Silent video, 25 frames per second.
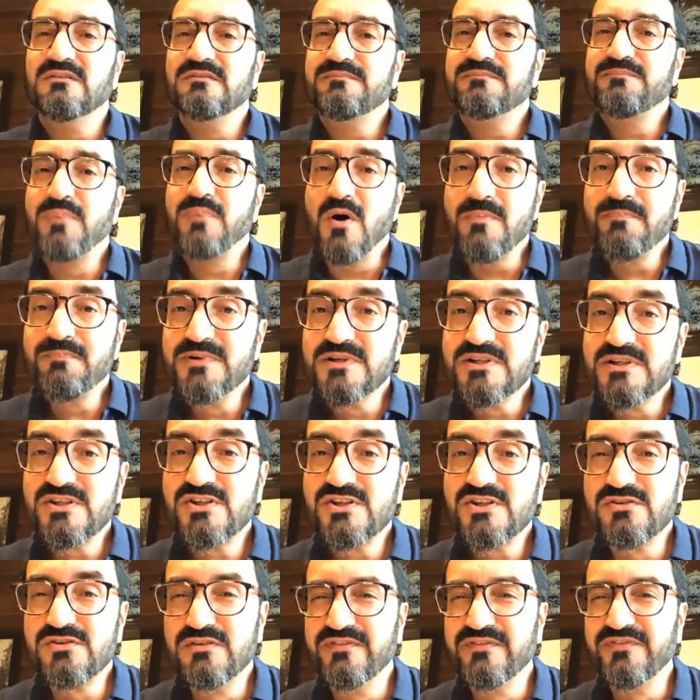
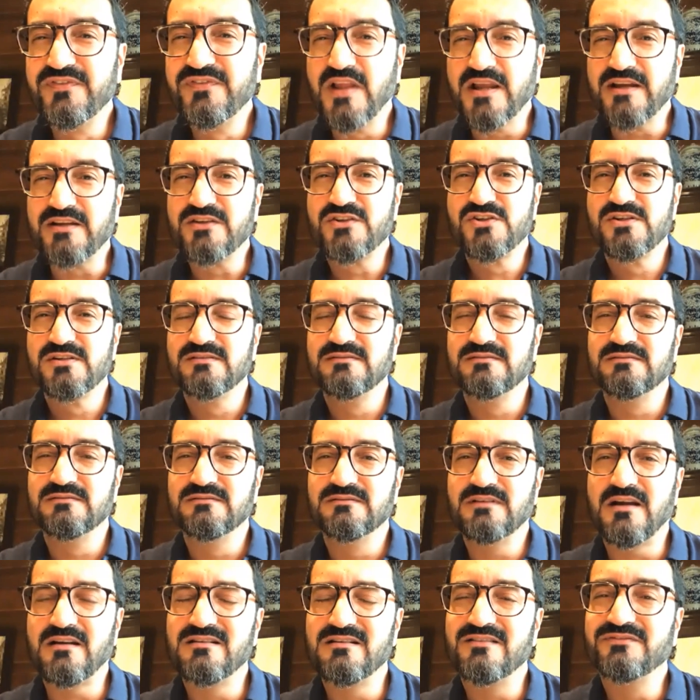Purpose, reflection.
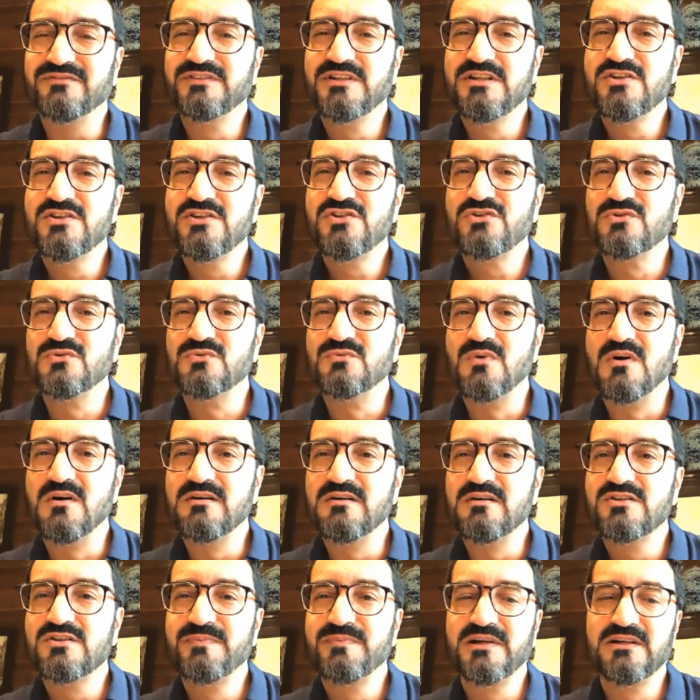I love these 2
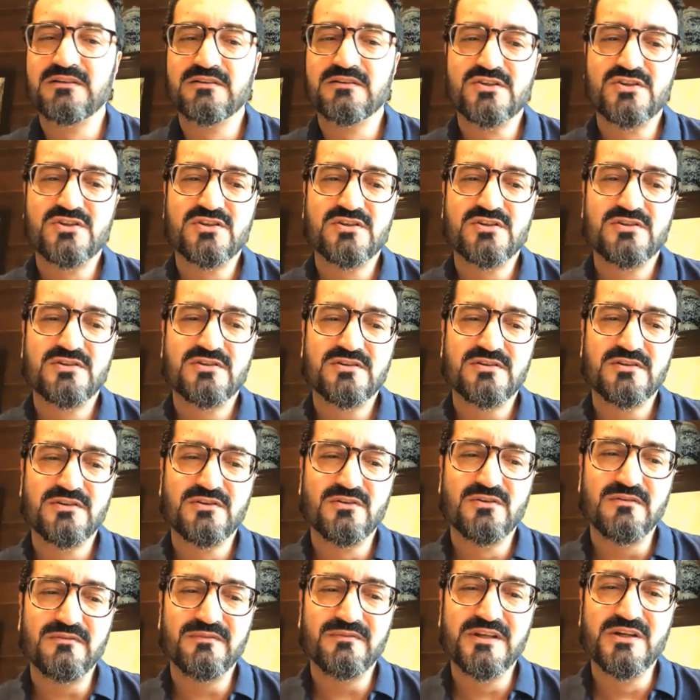words because,
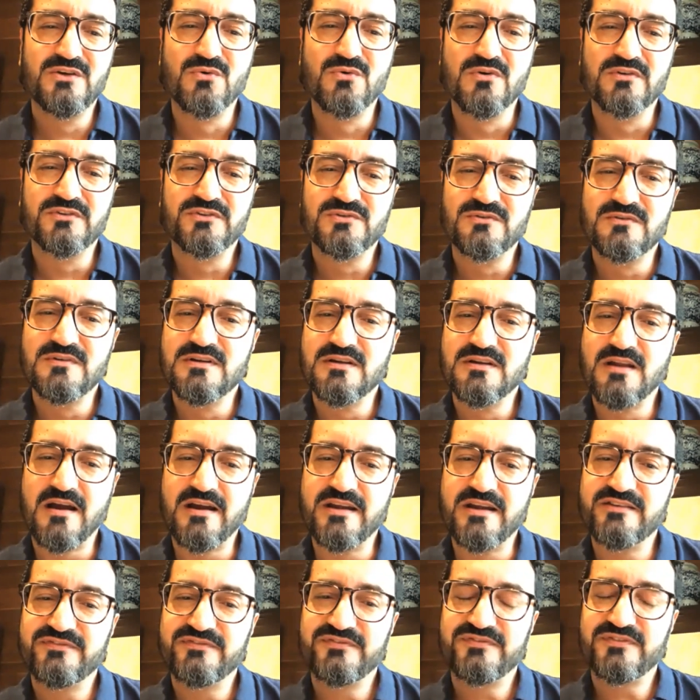we go through
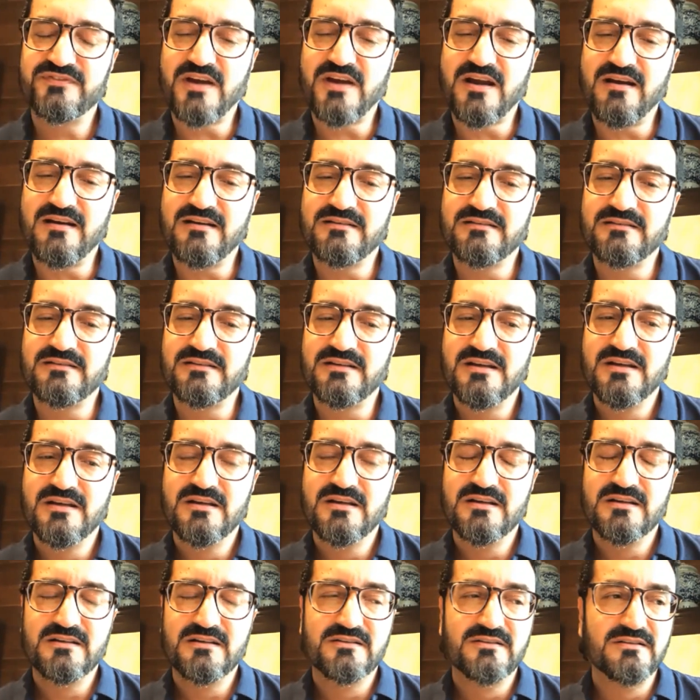life and,
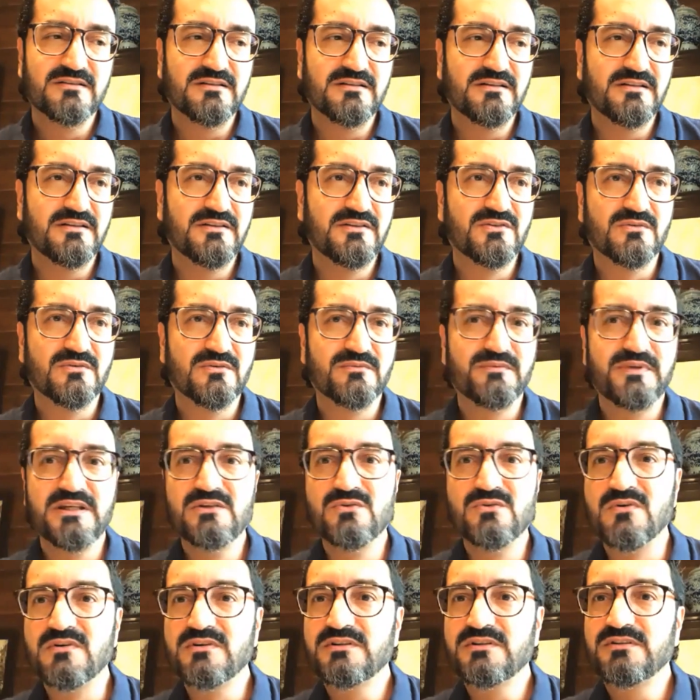we
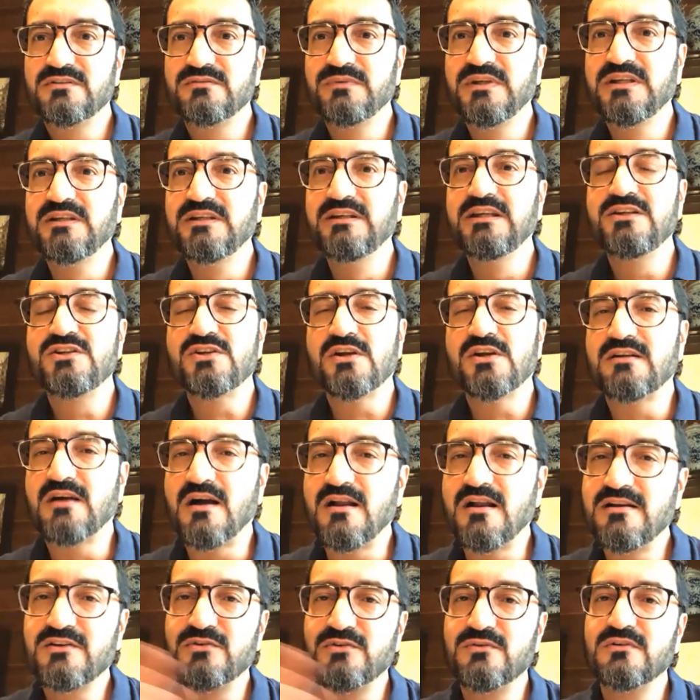reach
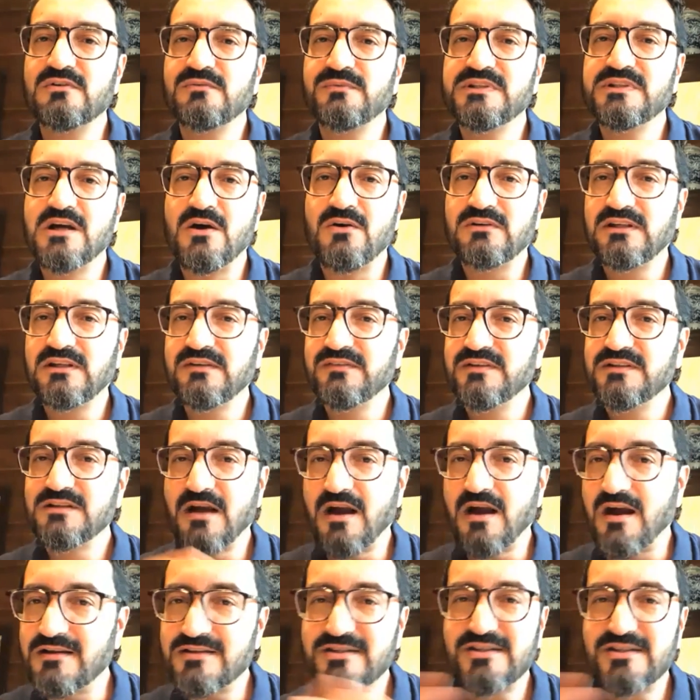adulthood without even
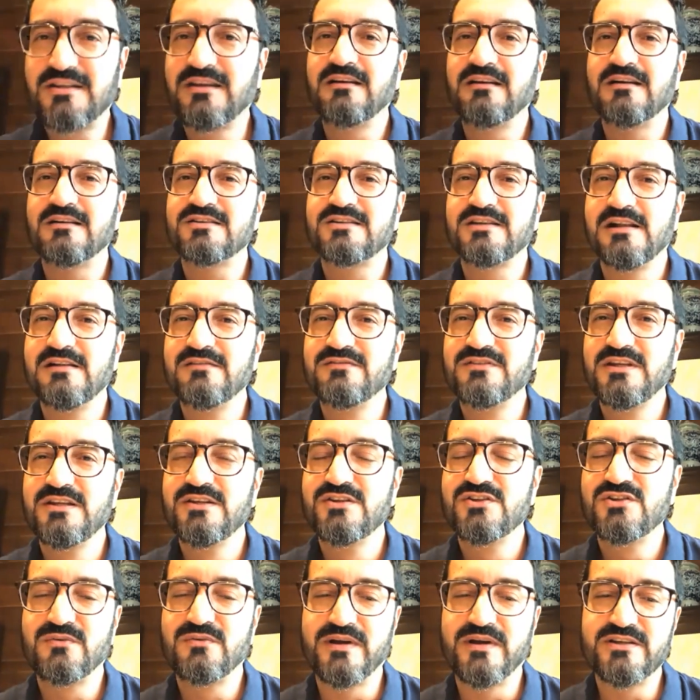asking ourselves
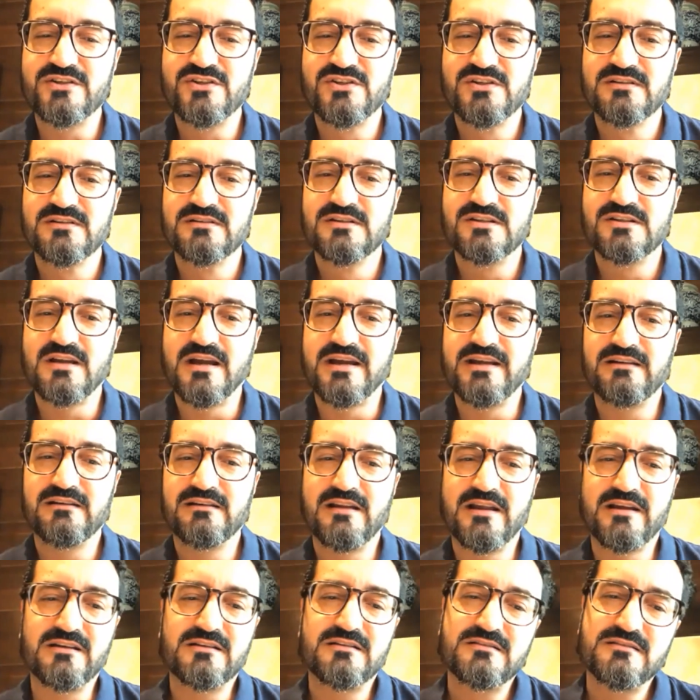these questions, right?
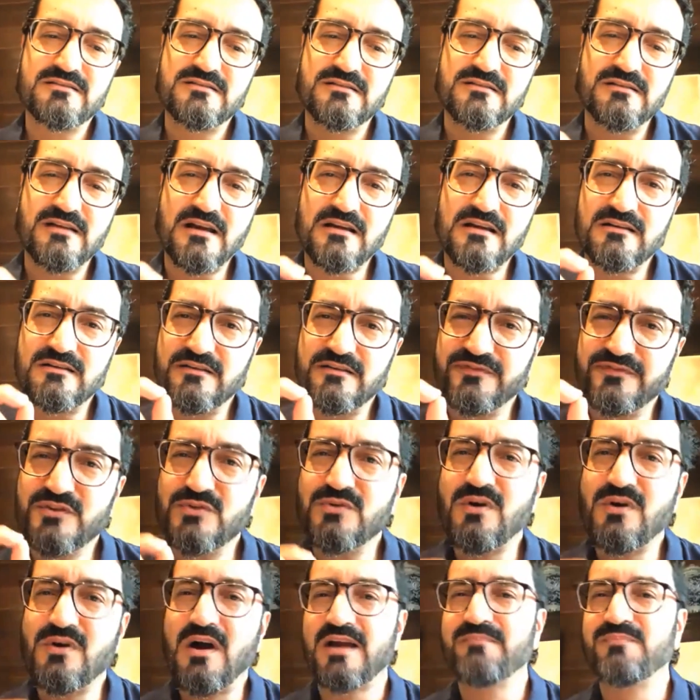Like a few
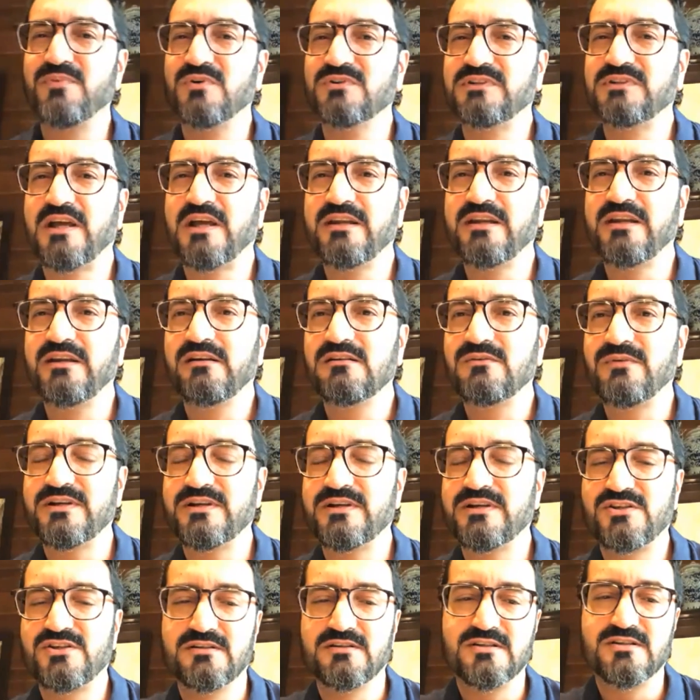hypothetical
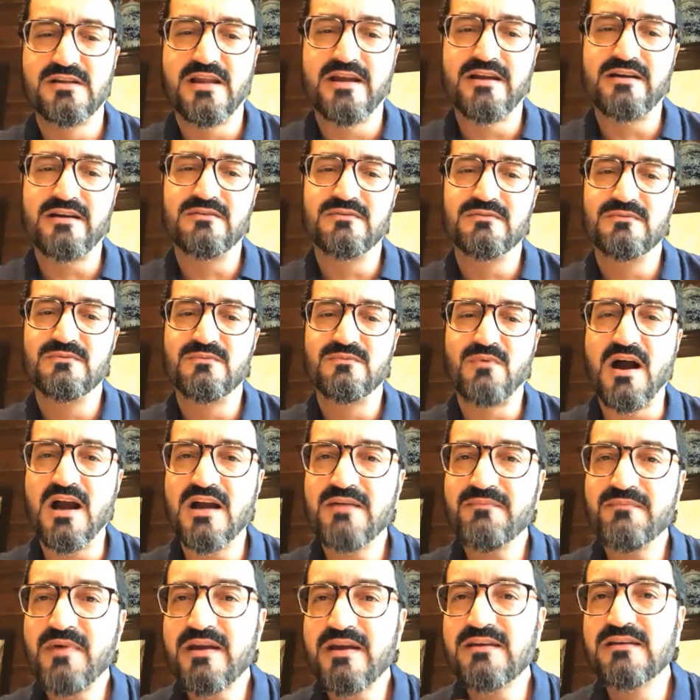questions, like, why
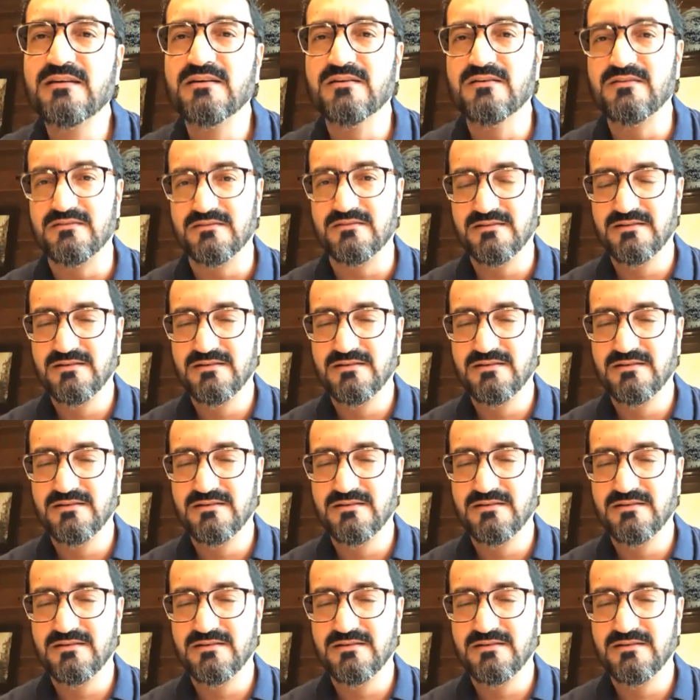am I here?